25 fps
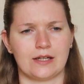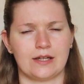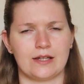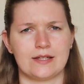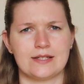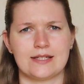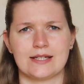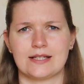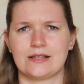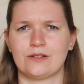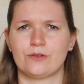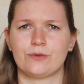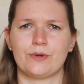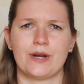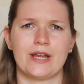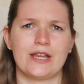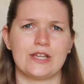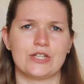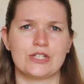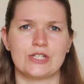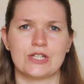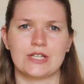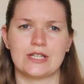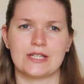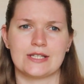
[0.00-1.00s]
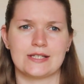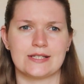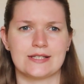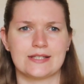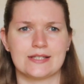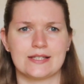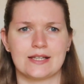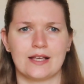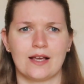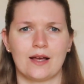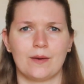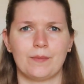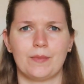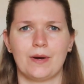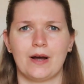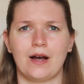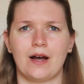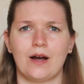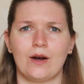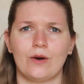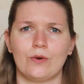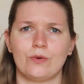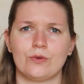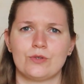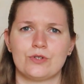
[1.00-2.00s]
declarations
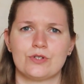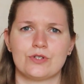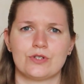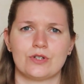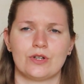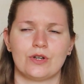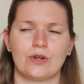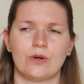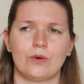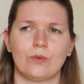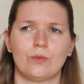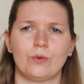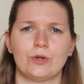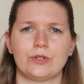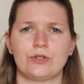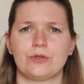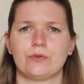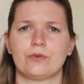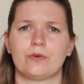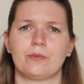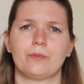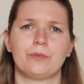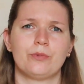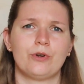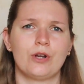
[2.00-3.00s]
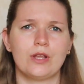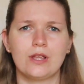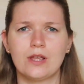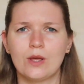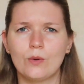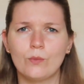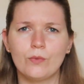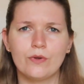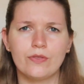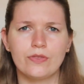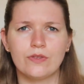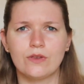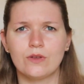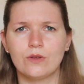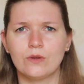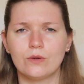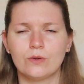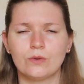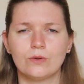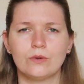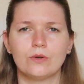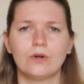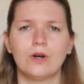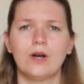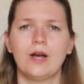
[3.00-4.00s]
about what you were bringing with
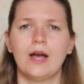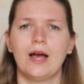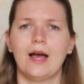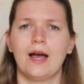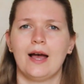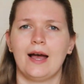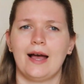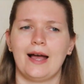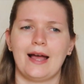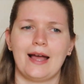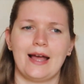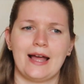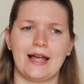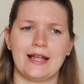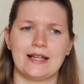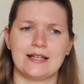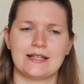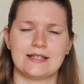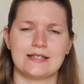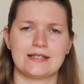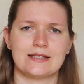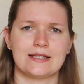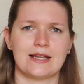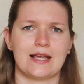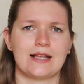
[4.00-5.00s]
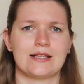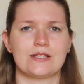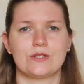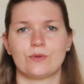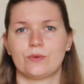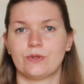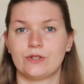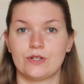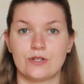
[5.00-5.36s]
you, and so on